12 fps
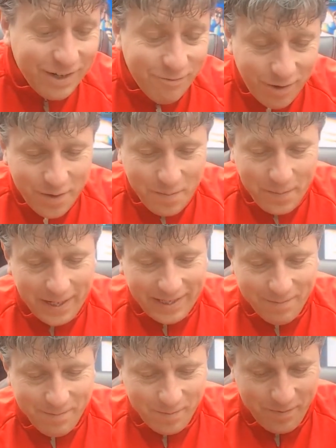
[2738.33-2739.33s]
rather pick
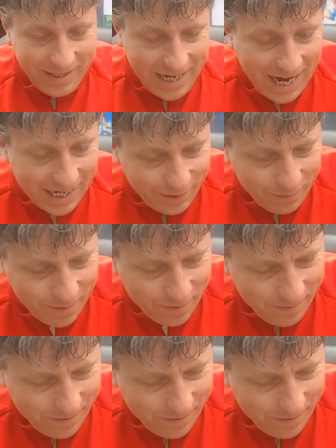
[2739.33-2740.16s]
them up than the actual